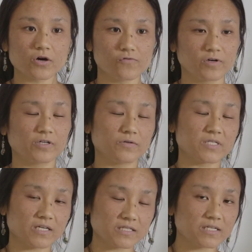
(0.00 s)
overdose
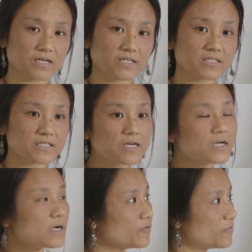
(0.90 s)
incidence.
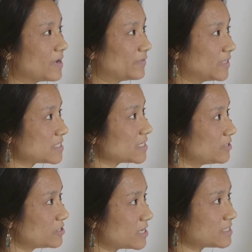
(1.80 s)
We found this
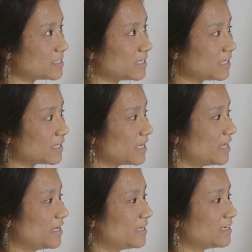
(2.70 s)
interesting
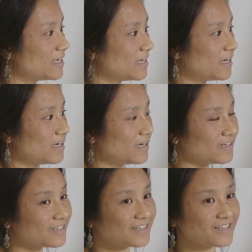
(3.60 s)
and
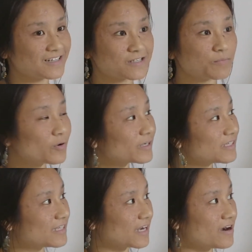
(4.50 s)

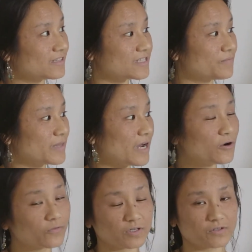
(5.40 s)
supported the concept that
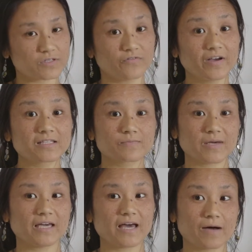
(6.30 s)
overdose events
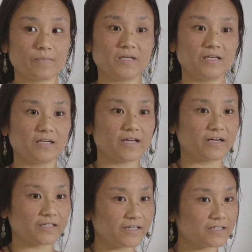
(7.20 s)
may happen in
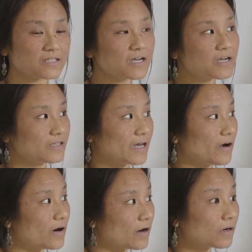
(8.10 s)
areas
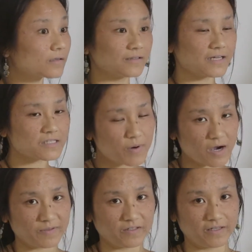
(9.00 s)
that are less
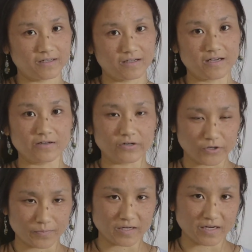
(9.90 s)
populated in an
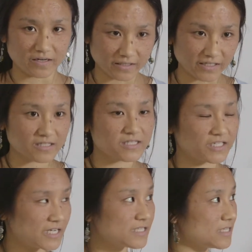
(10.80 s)
urban area
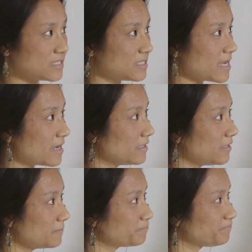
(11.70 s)
such as
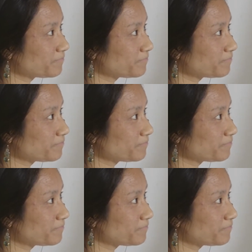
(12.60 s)
Cincinnati.